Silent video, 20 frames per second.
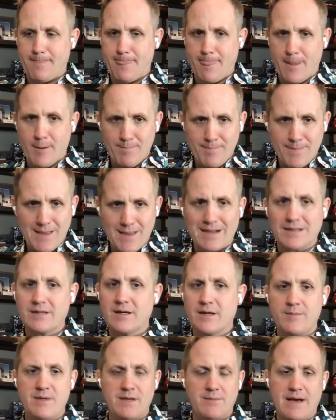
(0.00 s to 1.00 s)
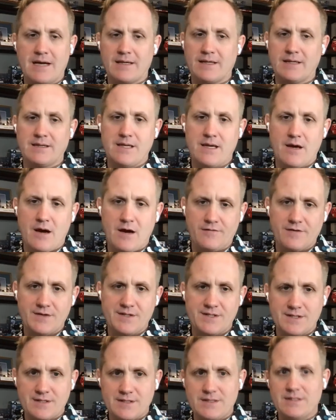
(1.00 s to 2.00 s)
I'm not going to be back in the
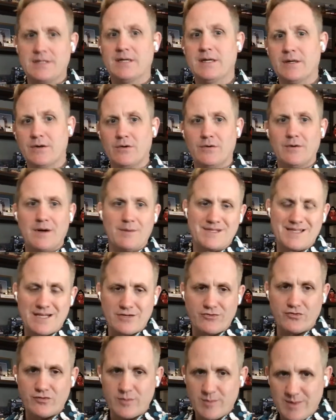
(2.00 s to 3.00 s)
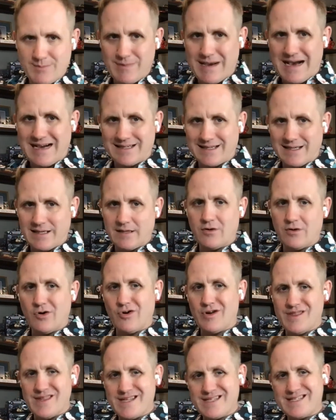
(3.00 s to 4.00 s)
office until I'm scheduled to be back in
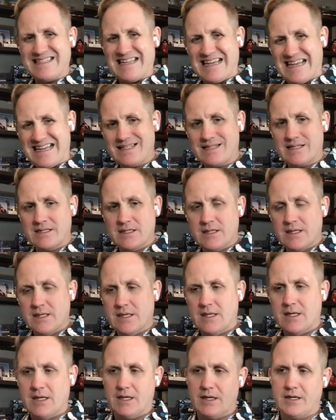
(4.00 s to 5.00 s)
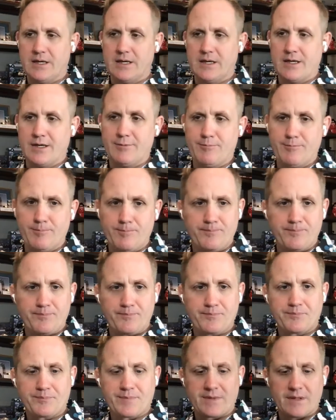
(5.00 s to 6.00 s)
on this date. I
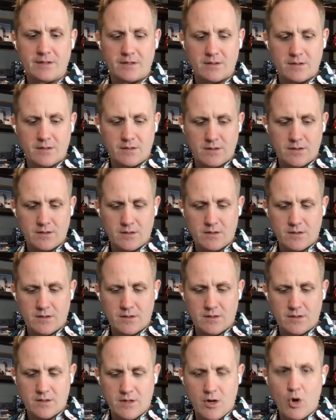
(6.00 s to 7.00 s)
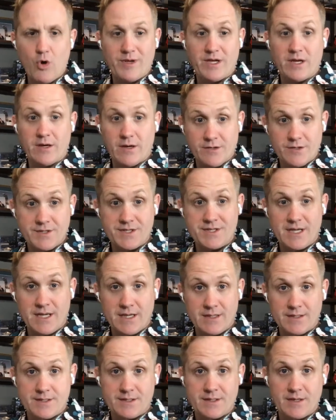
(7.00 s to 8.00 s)
hope you can
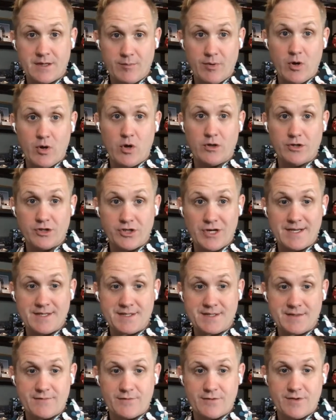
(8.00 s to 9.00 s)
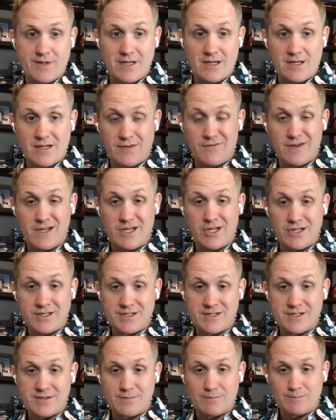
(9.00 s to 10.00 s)
understand. I apologize for the
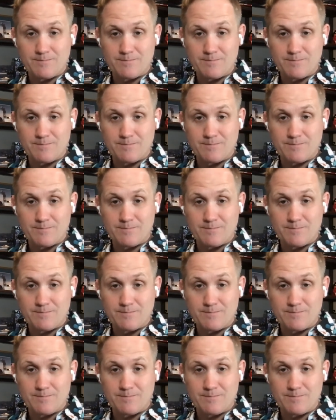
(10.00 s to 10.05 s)
inconvenience.